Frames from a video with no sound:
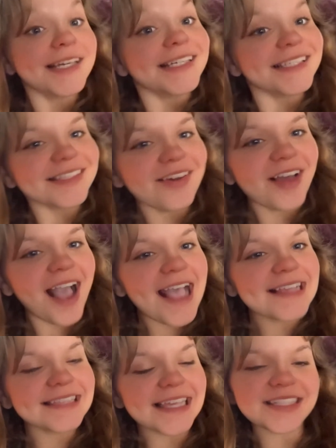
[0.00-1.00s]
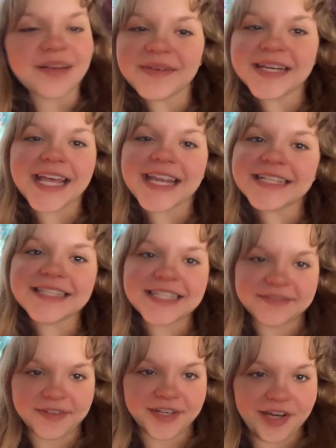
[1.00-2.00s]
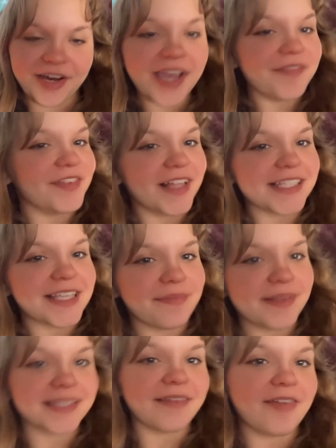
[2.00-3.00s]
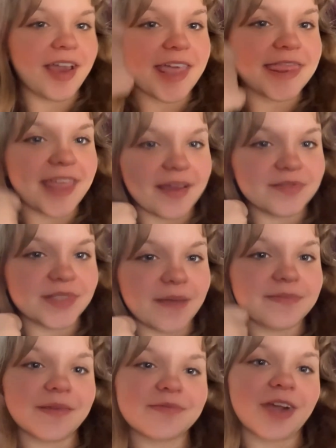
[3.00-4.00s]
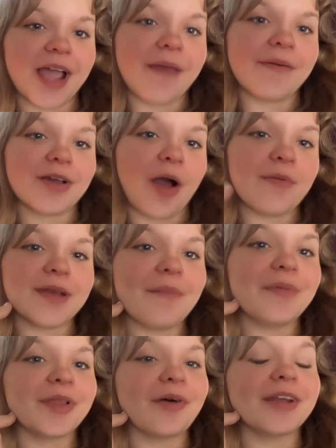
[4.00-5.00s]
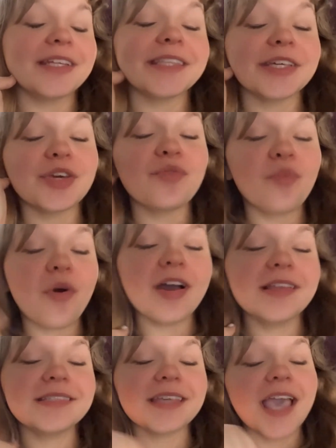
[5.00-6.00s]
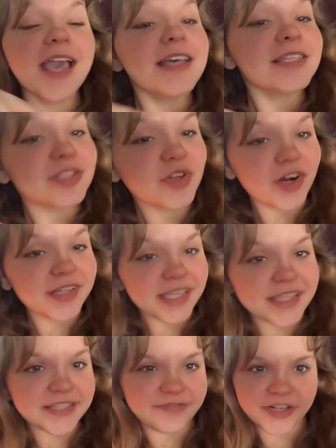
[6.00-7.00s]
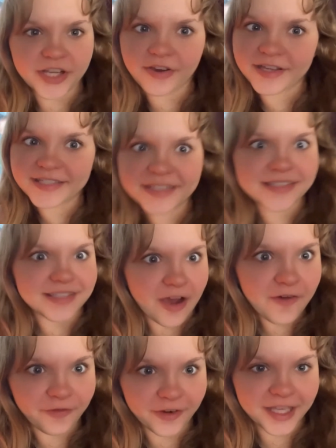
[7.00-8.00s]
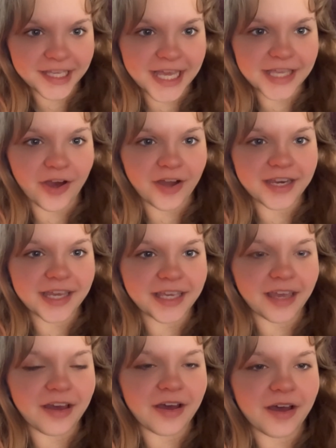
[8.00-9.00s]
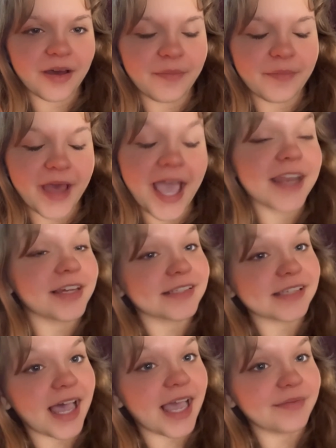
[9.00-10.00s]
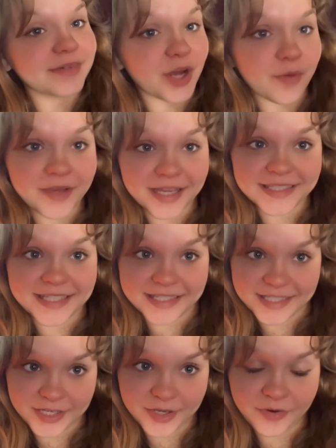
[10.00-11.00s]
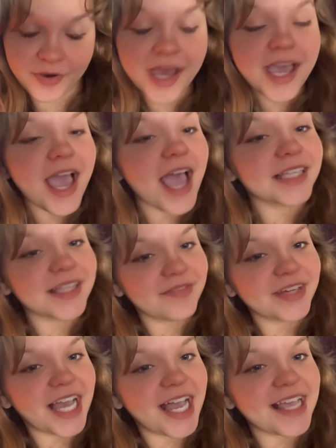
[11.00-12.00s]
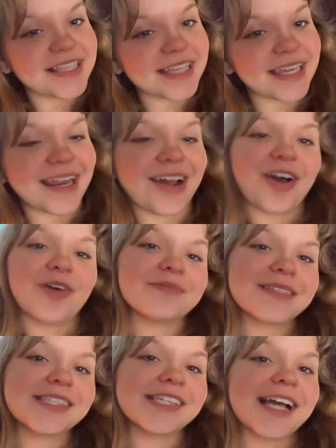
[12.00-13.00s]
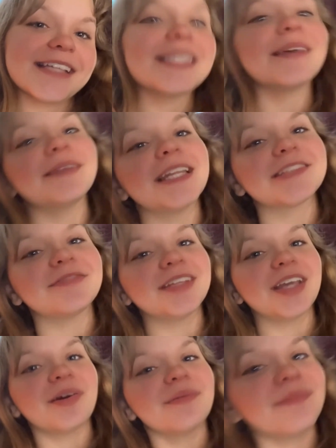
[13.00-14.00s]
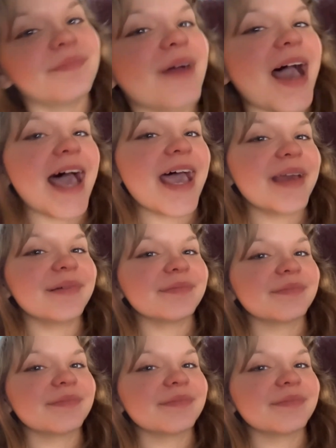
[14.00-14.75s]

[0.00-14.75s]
So guys, that's going to be the end of this video. If you liked it, please give it a thumbs up, subscribe, and comment down below anything you want. Sorry that this video is so freaking chaotic, um, but I had a good time, and I hope you guys did too. I love you guys, and I hope to see you guys in the next video. Bye!